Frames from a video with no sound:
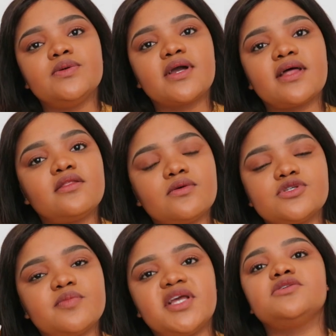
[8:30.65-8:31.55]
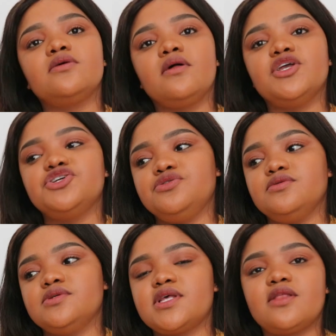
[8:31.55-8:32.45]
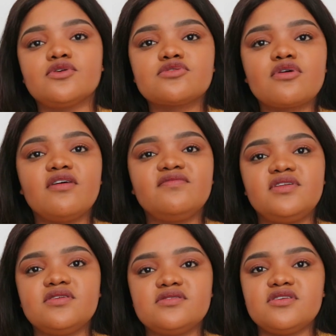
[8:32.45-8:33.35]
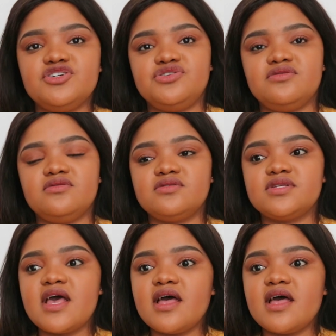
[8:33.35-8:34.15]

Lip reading: look at those mental issues and those confidence issues